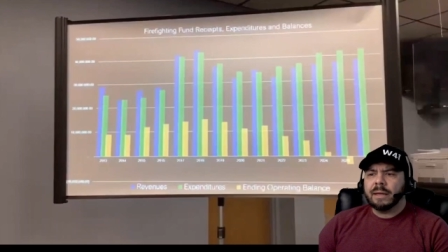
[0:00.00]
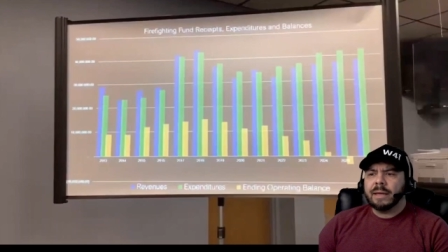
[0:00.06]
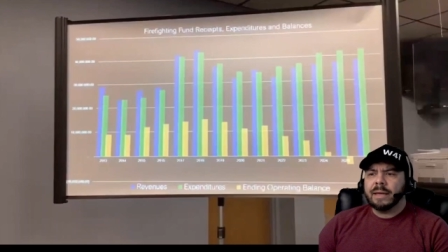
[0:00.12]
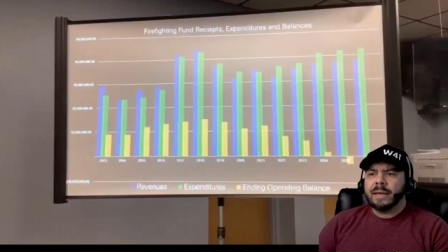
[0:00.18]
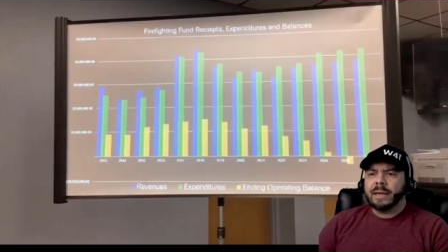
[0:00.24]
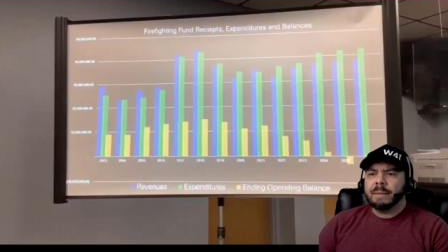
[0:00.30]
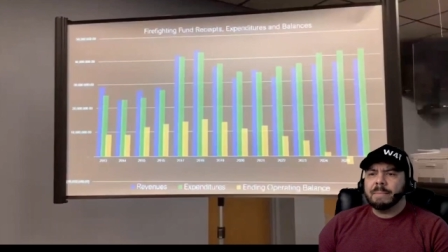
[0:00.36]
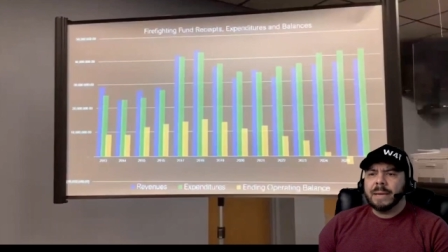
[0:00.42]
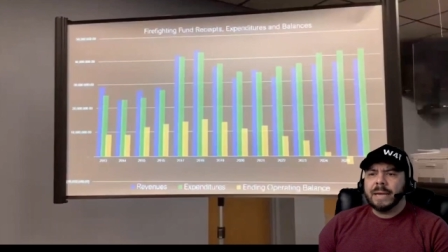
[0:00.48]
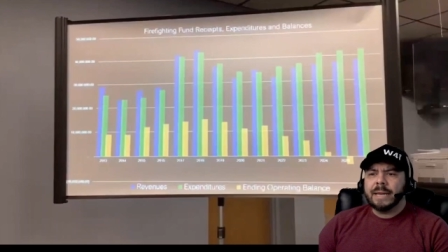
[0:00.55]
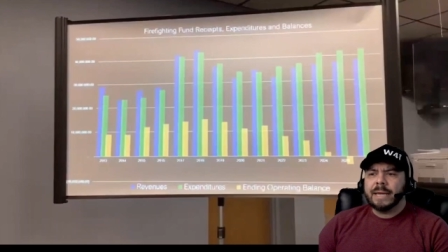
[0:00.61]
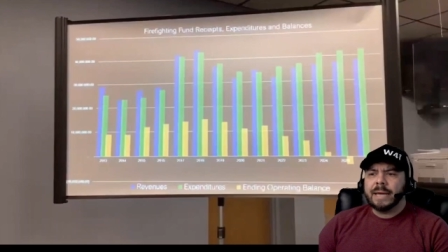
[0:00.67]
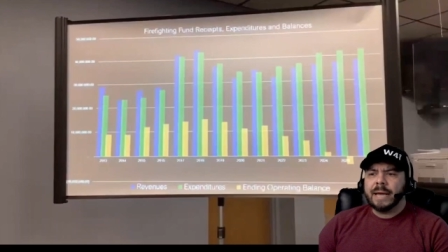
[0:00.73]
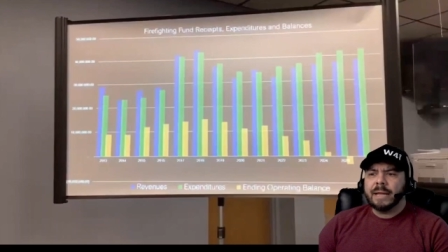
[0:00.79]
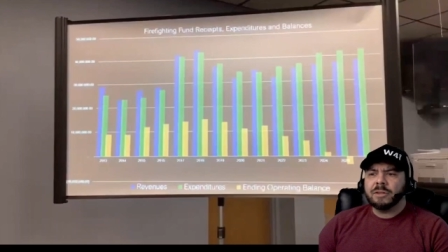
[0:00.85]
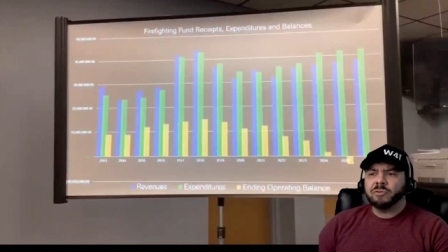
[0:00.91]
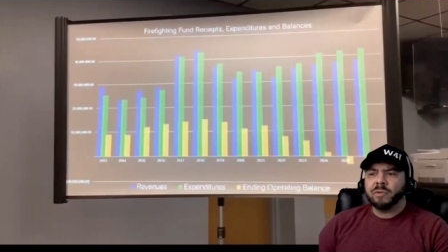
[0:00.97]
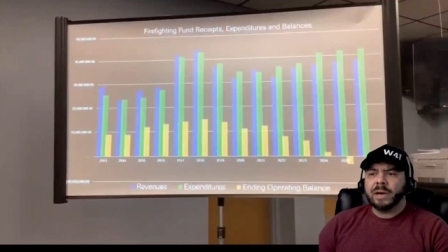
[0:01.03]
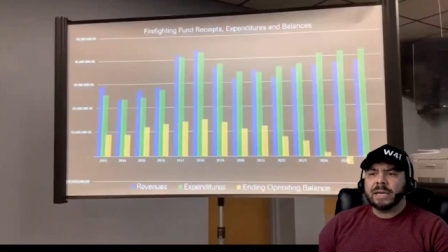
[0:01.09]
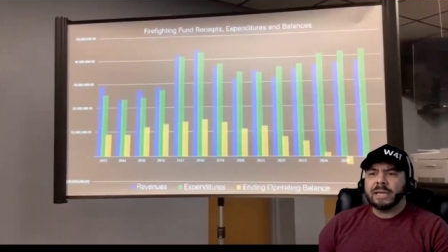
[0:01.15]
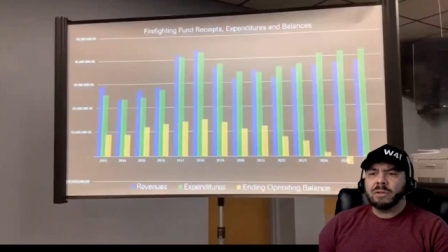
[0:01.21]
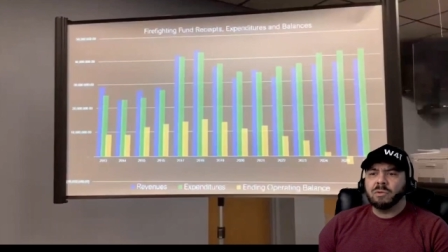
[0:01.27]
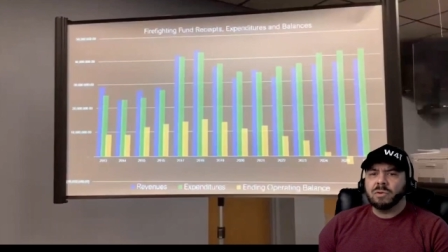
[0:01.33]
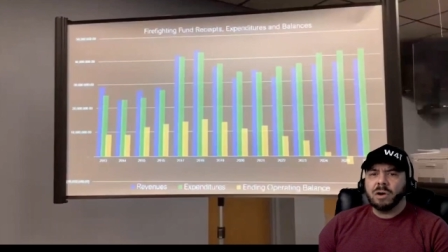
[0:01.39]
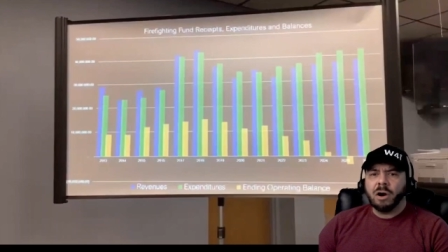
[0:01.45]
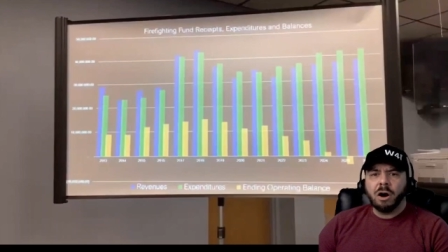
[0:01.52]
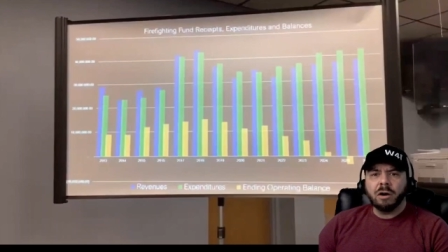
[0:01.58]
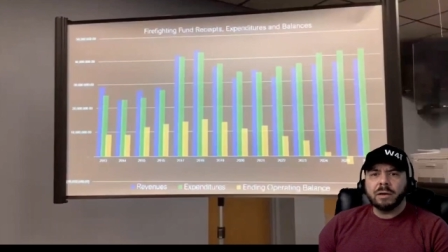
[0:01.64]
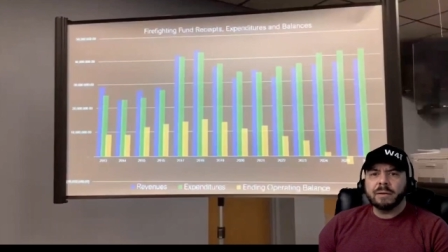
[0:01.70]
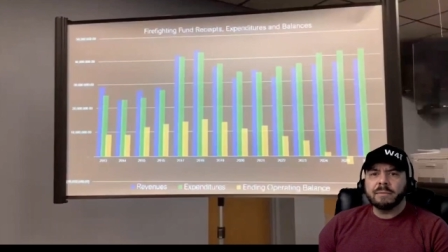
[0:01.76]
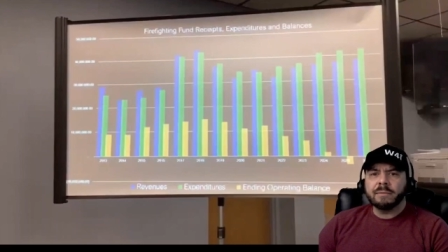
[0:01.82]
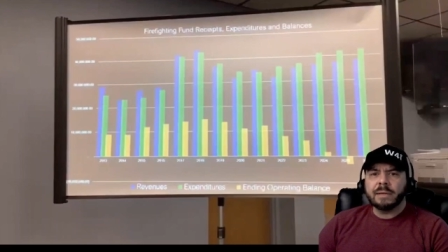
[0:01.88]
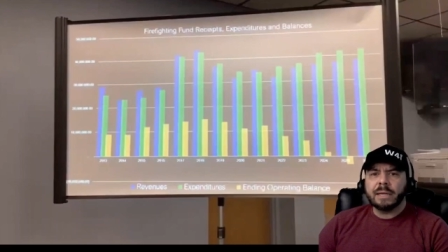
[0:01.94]
a meeting at Drexel
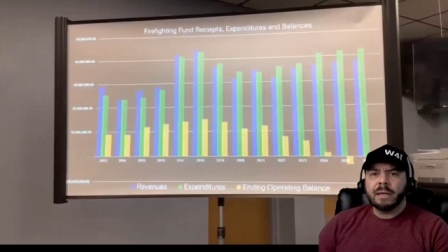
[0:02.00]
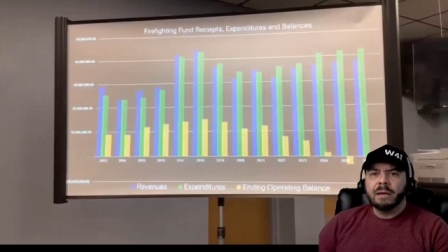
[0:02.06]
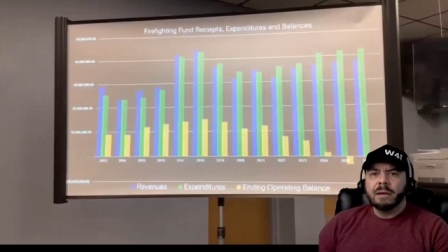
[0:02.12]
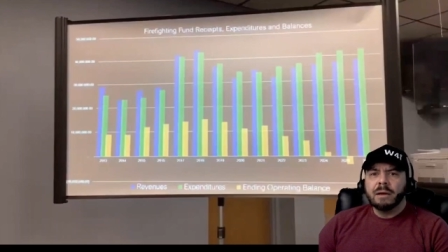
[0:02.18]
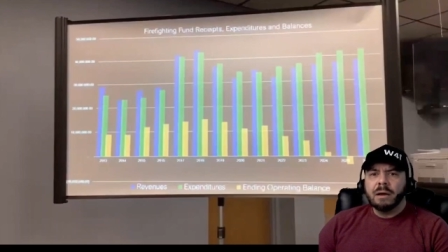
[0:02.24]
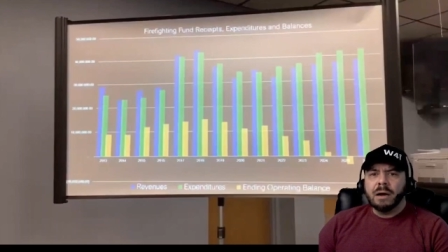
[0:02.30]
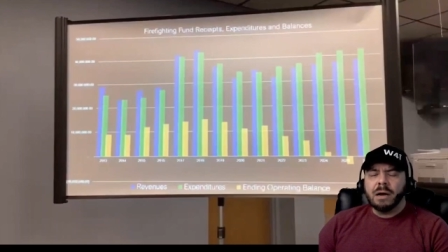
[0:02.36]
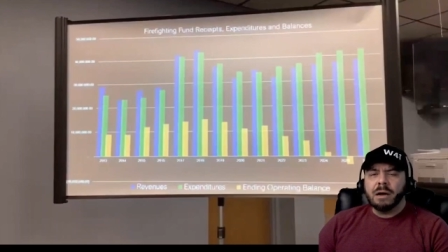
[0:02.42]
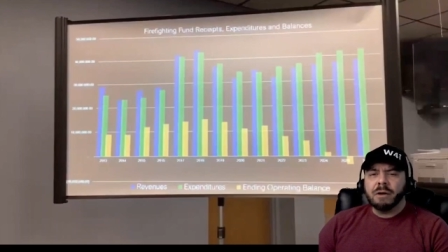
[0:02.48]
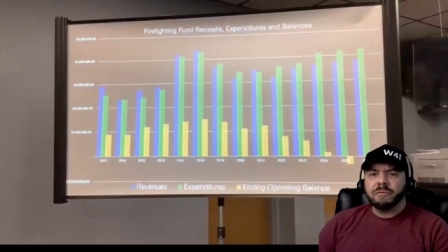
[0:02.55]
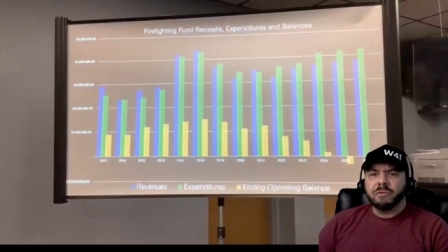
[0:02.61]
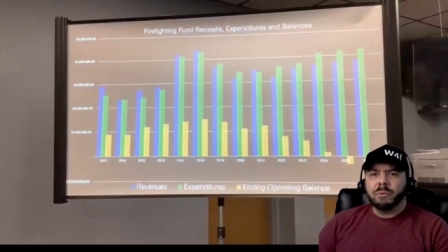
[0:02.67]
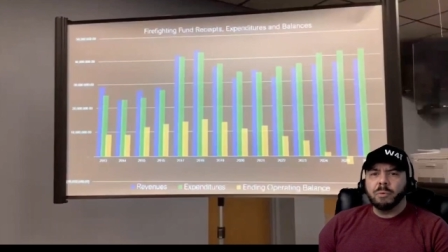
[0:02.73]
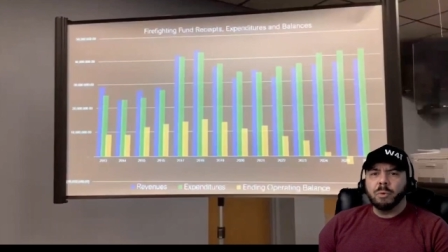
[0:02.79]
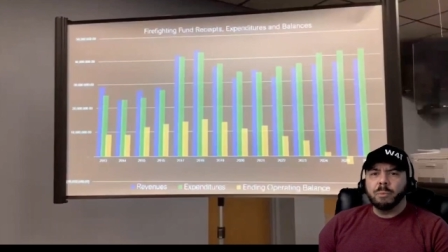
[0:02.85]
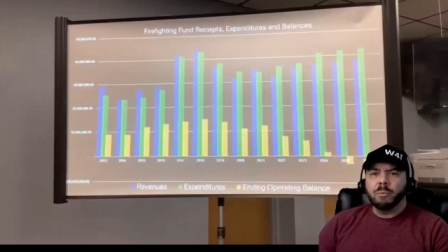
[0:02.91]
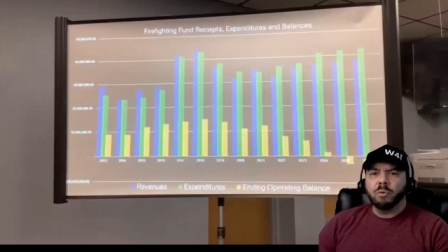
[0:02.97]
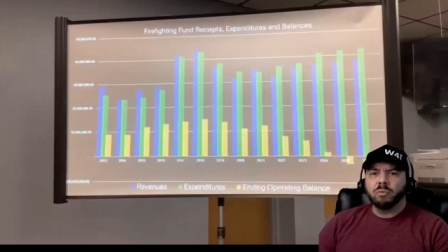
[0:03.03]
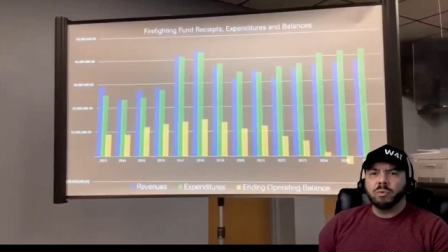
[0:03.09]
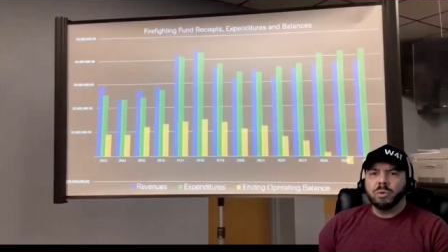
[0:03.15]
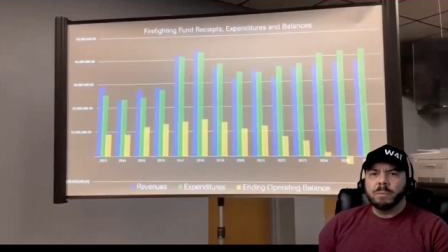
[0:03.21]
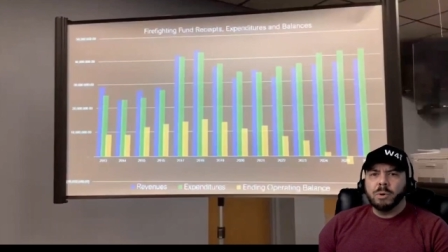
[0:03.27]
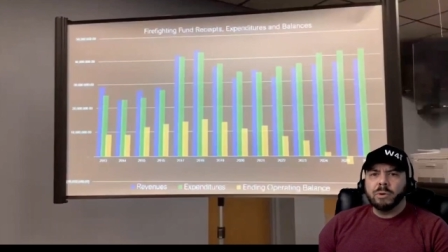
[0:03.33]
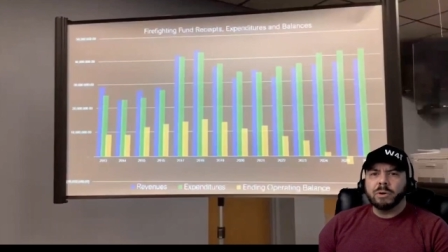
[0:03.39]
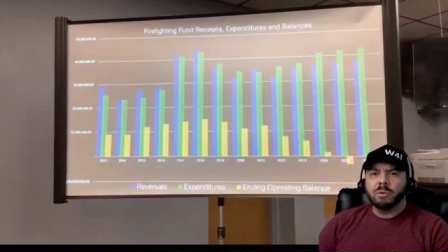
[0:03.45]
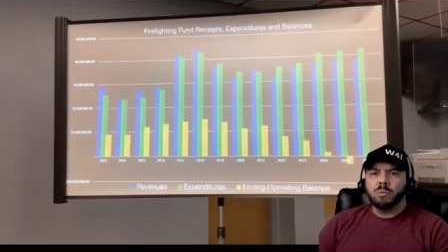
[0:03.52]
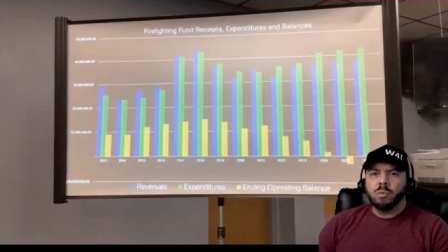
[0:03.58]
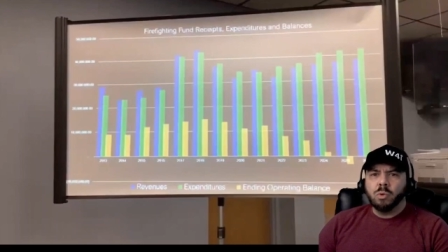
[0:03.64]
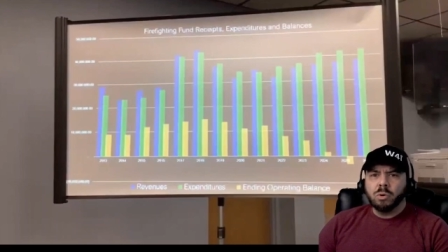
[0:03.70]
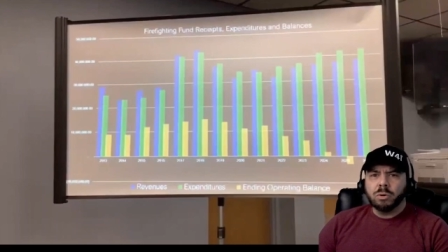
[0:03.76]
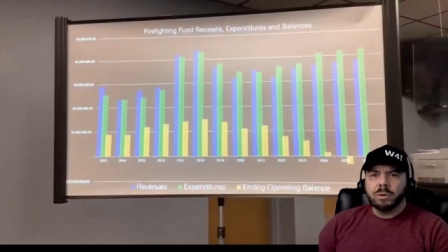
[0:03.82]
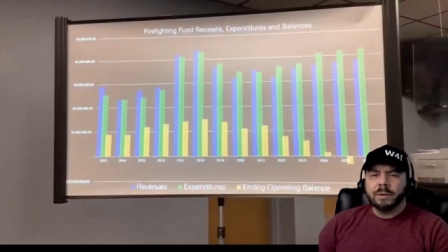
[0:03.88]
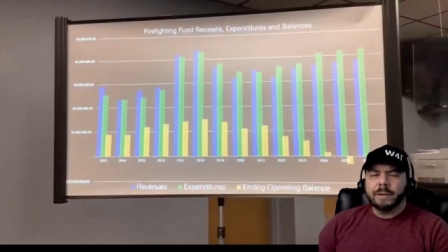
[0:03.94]
Gardens from Ramona
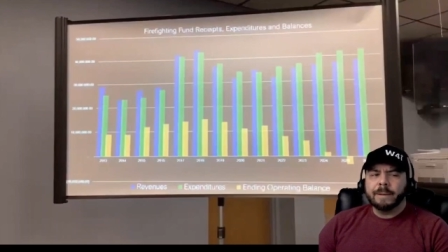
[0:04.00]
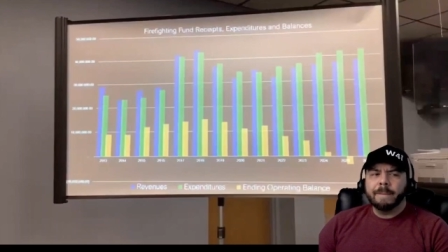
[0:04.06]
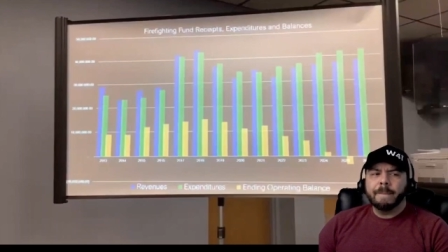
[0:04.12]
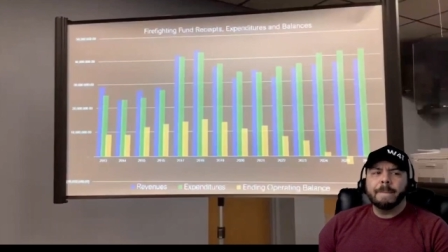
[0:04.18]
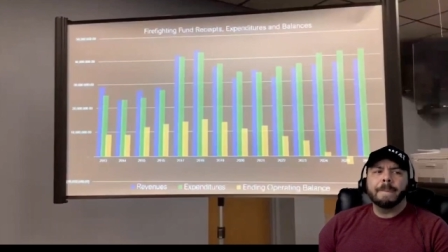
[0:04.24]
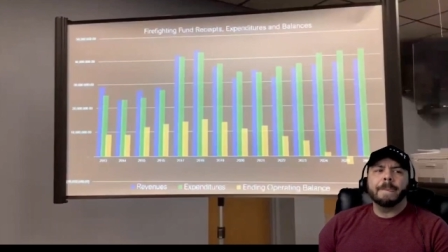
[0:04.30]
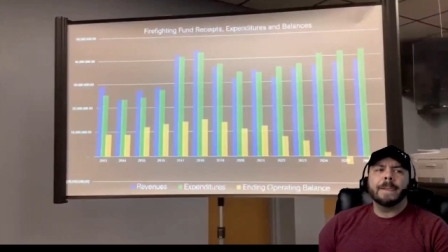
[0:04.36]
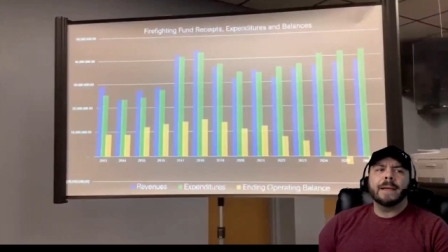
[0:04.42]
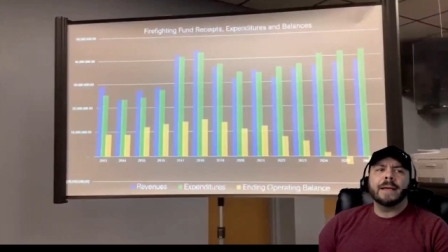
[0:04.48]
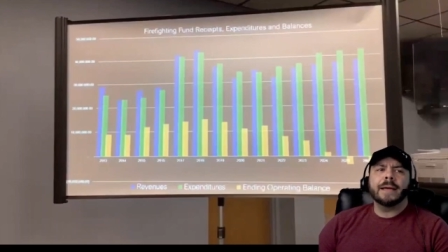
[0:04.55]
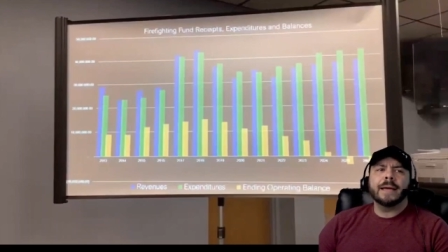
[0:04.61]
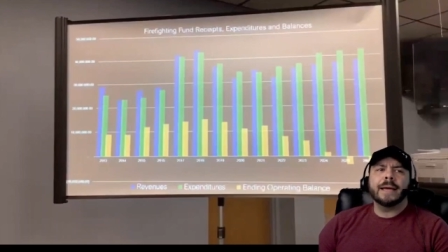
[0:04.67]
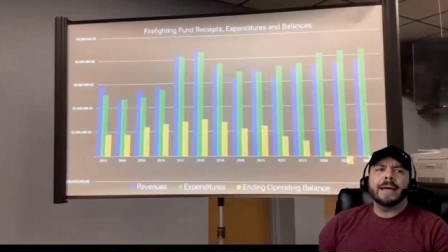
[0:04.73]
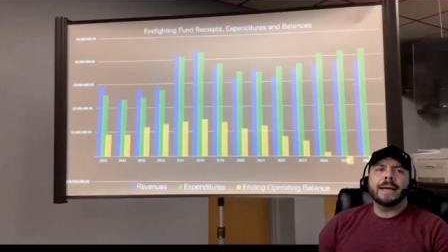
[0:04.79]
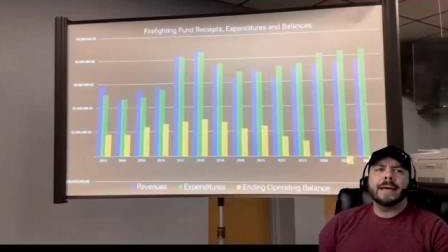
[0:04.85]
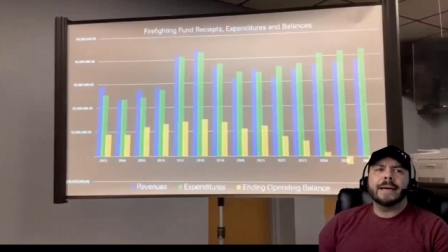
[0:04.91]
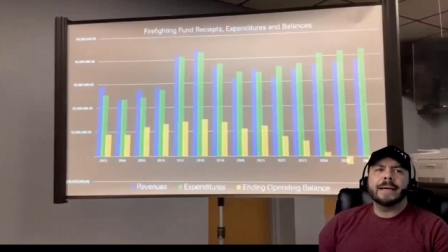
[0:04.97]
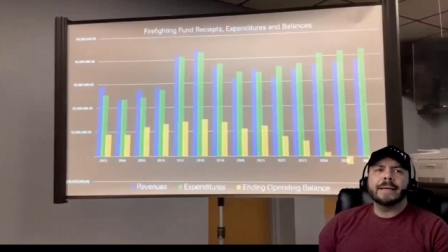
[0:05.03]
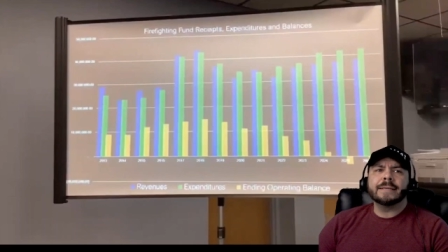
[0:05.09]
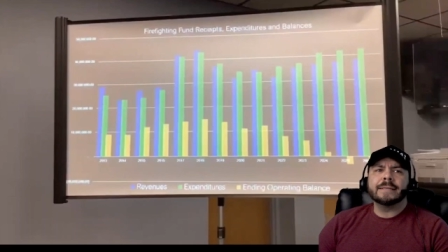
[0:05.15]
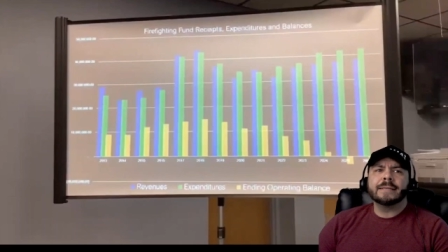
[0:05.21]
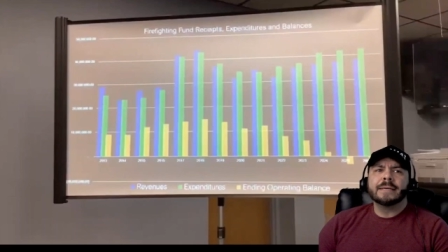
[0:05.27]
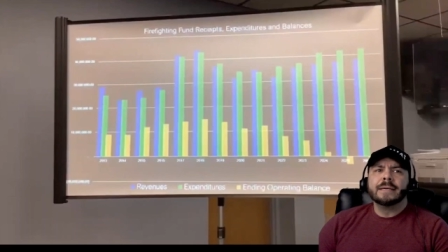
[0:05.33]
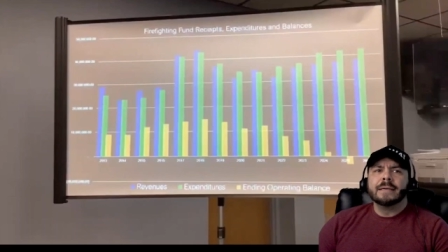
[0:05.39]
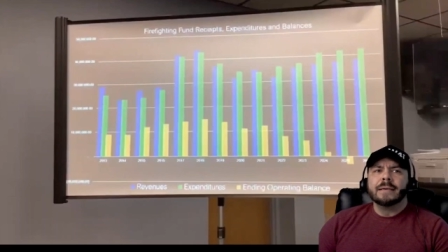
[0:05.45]
Ward and